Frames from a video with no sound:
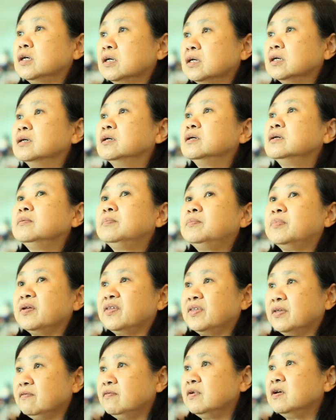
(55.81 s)
her
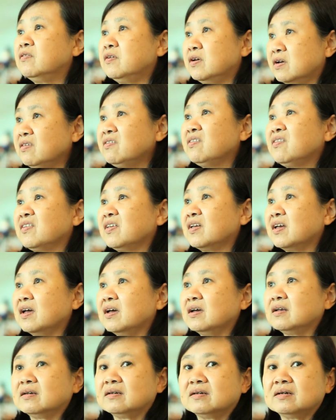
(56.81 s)
perseverance
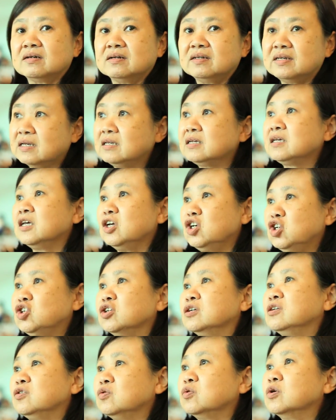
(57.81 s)
and her
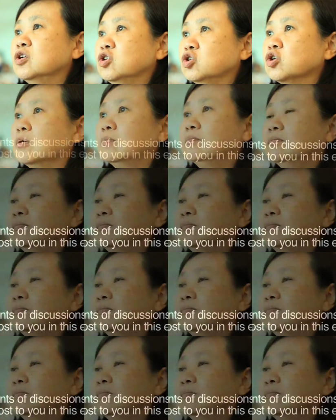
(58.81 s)
dedication to her job.